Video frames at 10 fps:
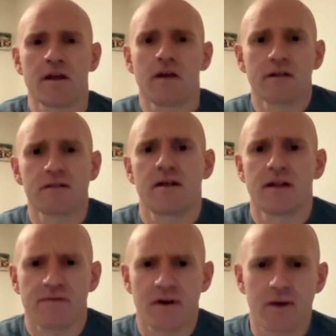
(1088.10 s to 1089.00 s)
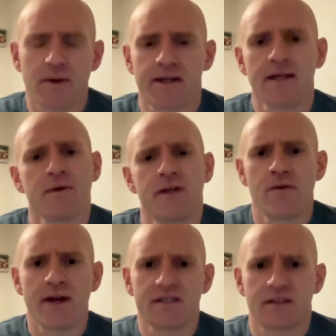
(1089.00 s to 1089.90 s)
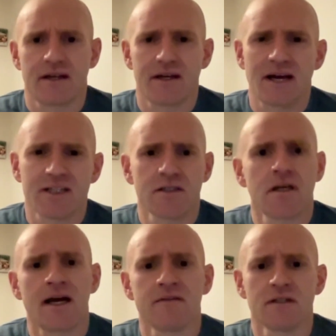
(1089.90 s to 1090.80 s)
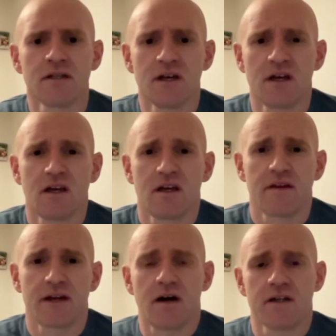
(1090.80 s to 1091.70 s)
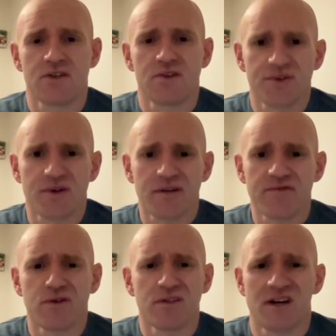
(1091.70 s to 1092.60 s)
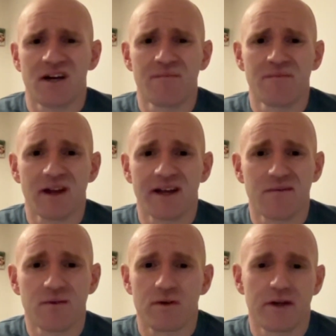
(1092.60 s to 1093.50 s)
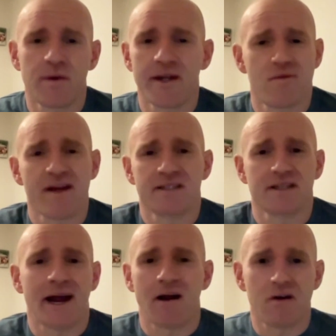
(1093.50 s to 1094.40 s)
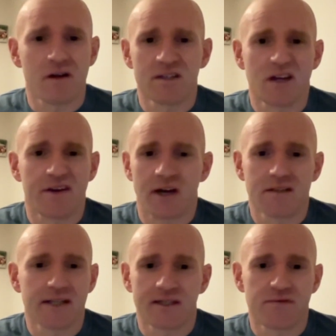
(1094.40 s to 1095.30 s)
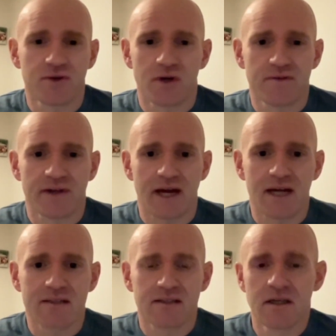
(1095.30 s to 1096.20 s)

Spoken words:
you can see that very quickly when you race at like national level. The guys who are doing it full time, like, we can race an hour and not take the foot off the gas.